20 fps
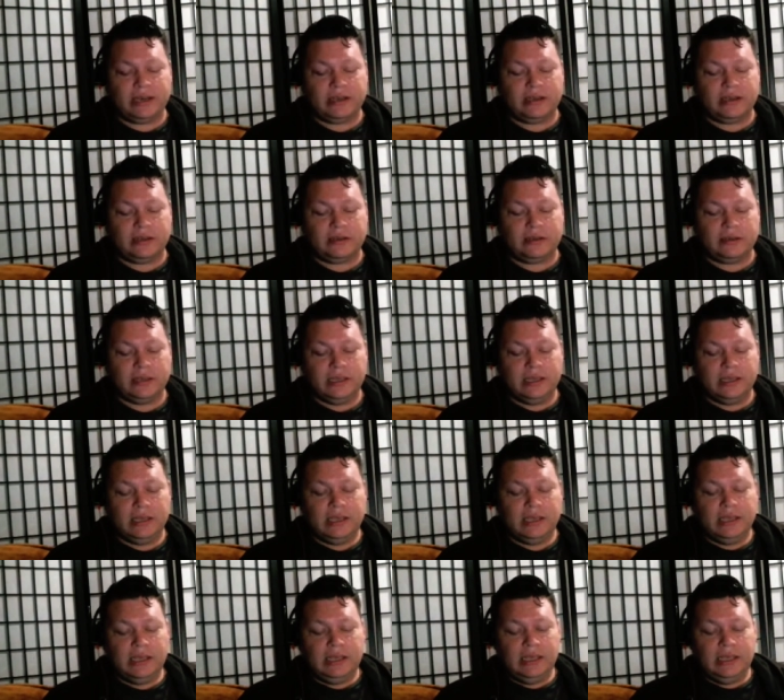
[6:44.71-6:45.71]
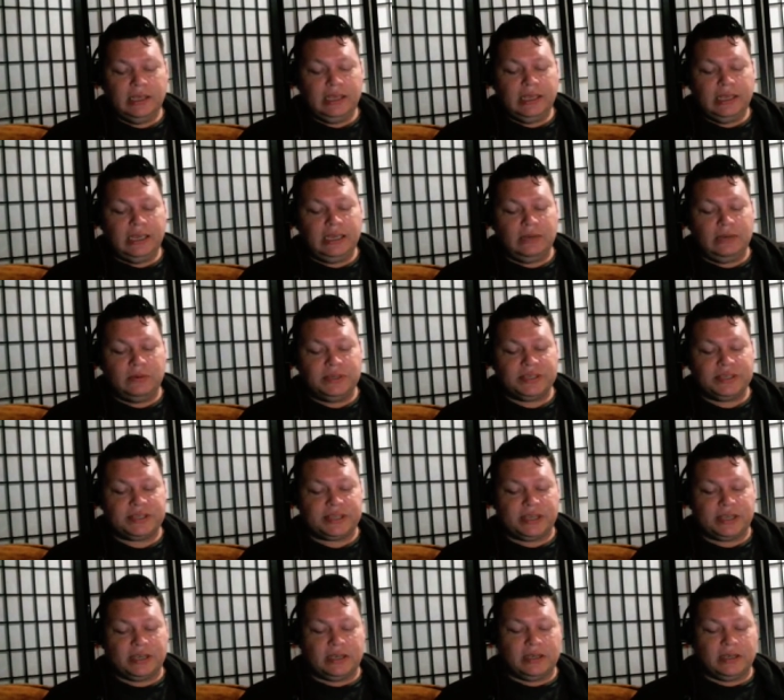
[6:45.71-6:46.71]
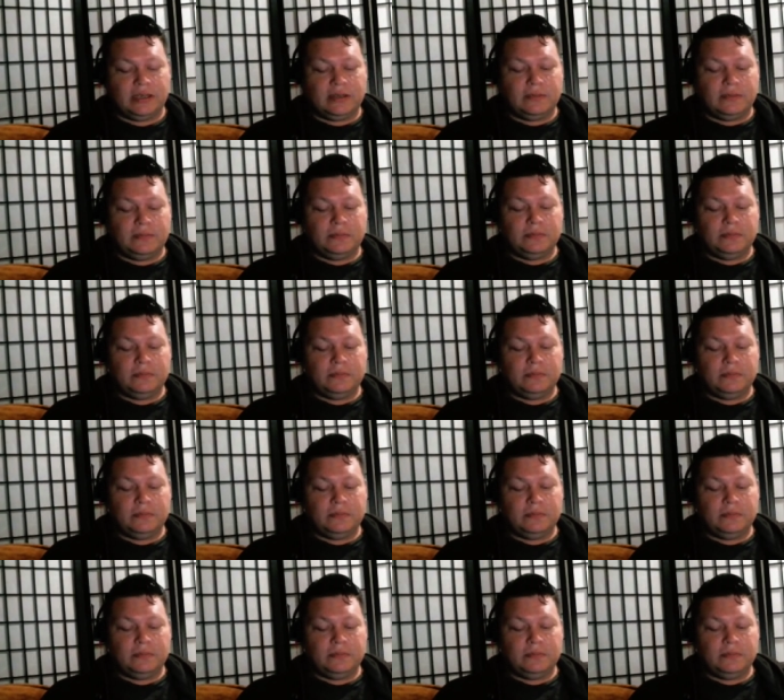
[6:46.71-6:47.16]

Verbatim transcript: uh, he was uh,